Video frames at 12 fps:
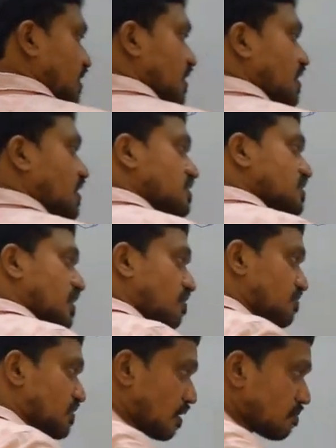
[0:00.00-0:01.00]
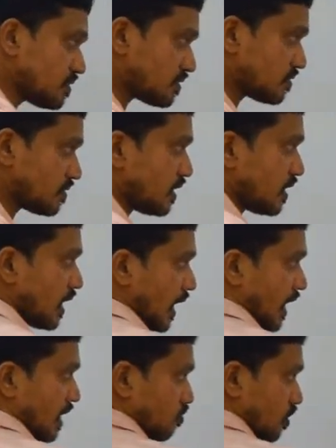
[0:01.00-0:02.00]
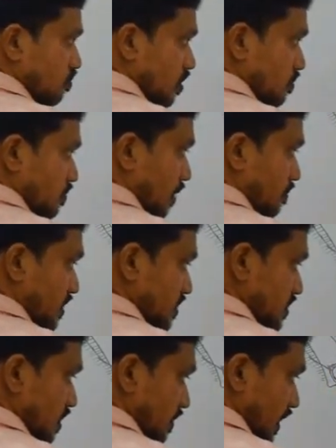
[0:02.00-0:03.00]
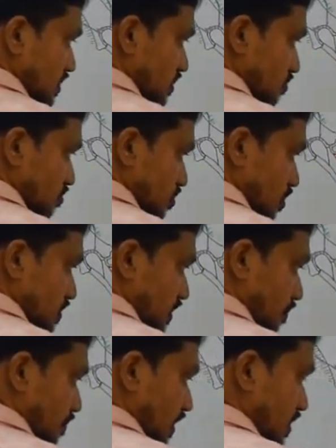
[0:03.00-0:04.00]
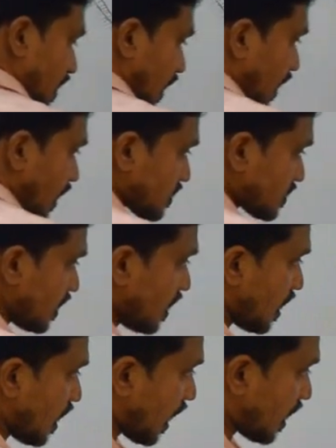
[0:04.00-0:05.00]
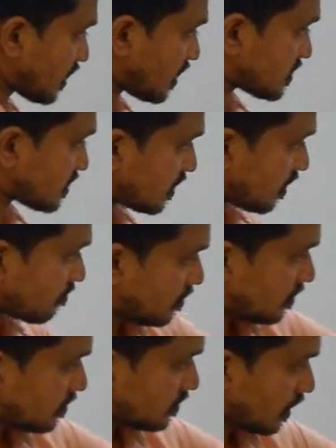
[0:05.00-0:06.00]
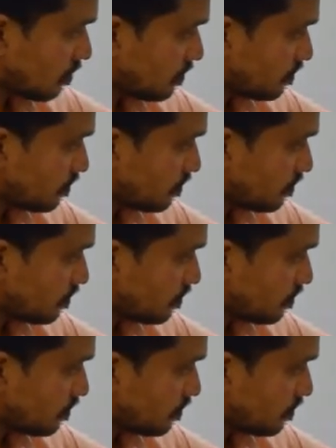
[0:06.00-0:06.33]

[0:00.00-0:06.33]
radial side of thumb, and one more proper digital branch which will be supplying along the ulnar side of thumb,